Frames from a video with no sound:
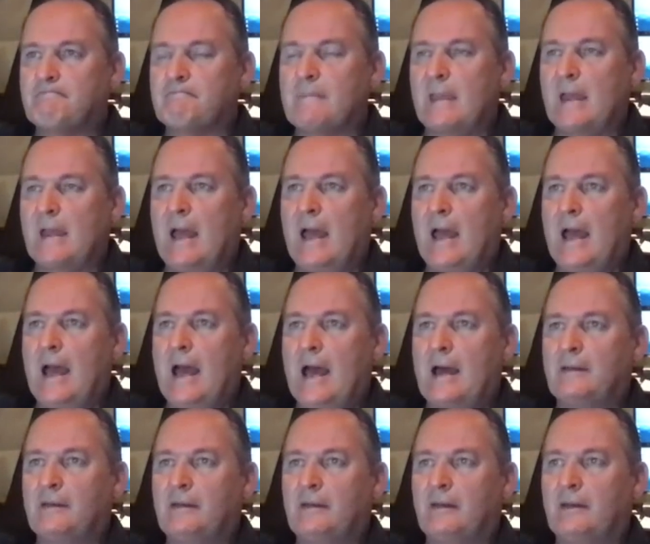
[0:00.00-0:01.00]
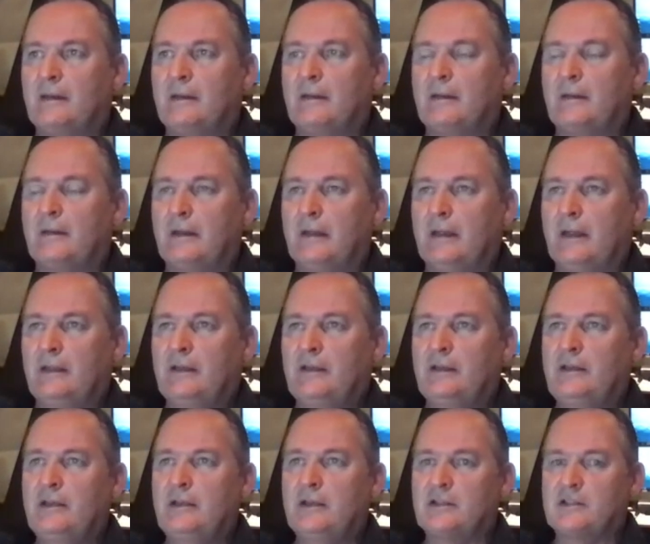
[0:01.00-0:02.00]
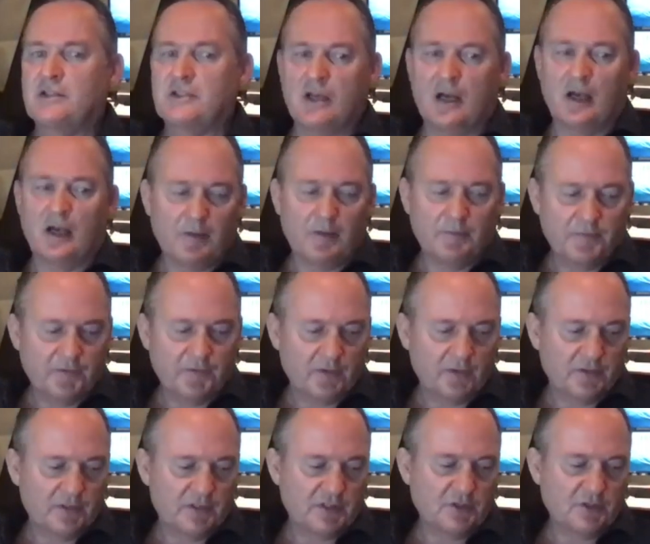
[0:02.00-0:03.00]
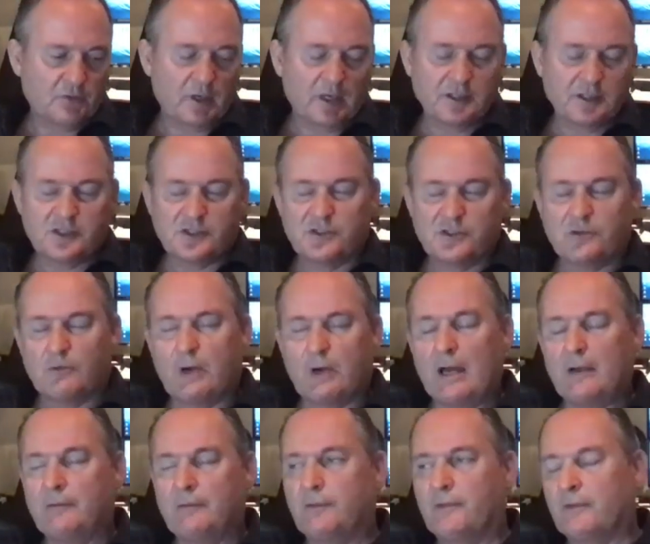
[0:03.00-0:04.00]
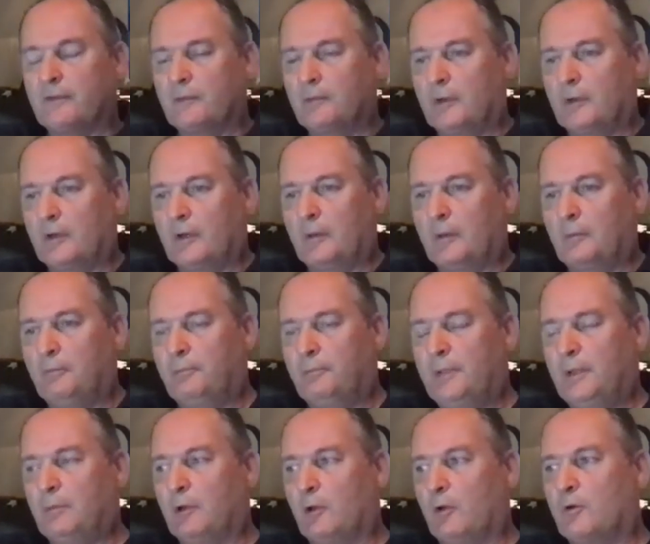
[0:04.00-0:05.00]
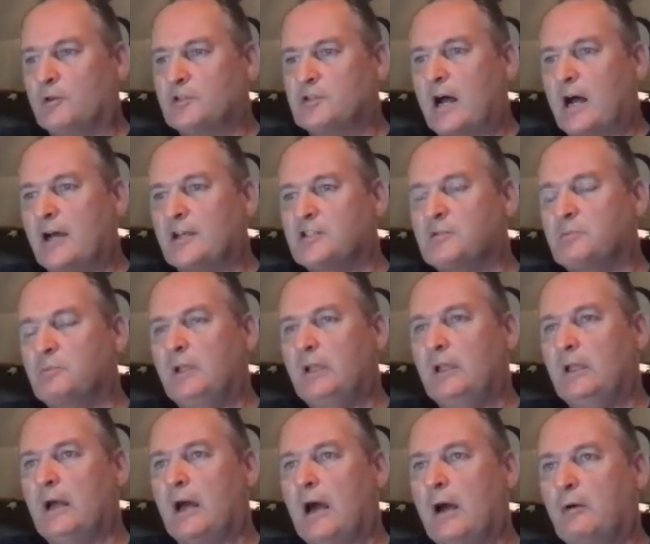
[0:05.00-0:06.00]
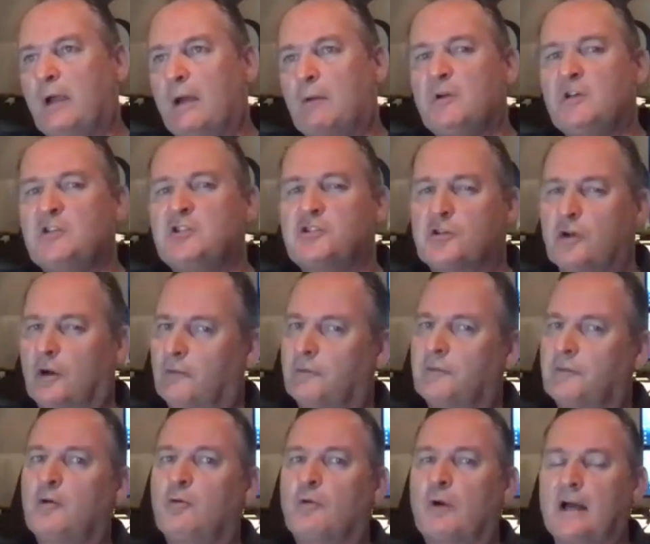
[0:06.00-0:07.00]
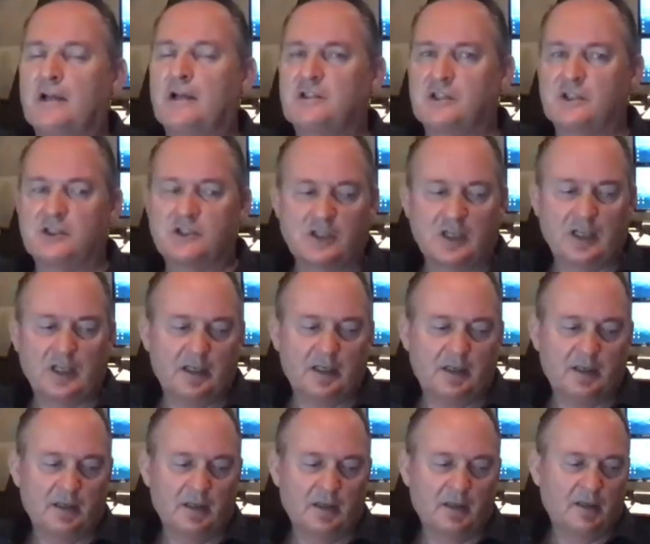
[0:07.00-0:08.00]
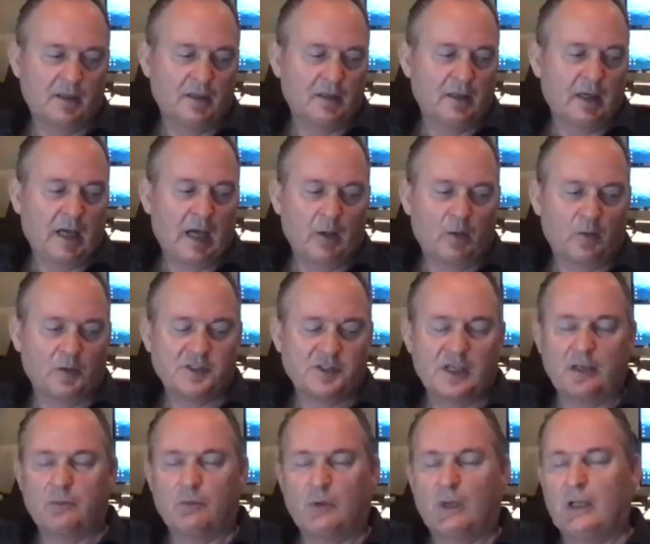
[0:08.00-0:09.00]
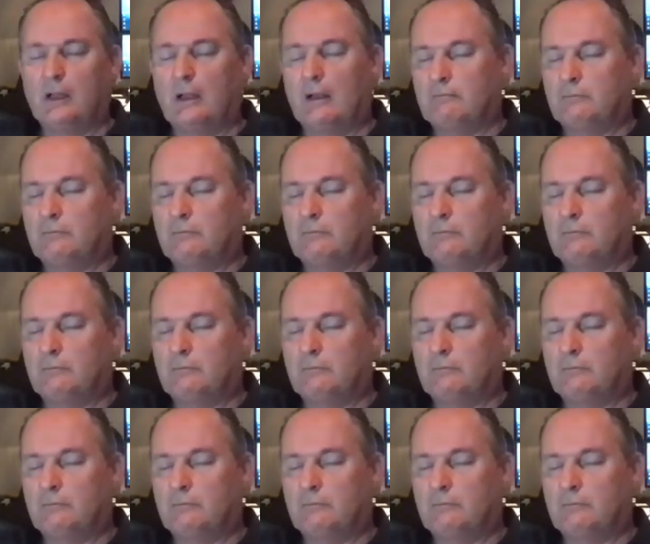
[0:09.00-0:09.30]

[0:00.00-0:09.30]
And in the years after this crisis arrived, people always ask me, how can we solve the crisis? And I always said, well,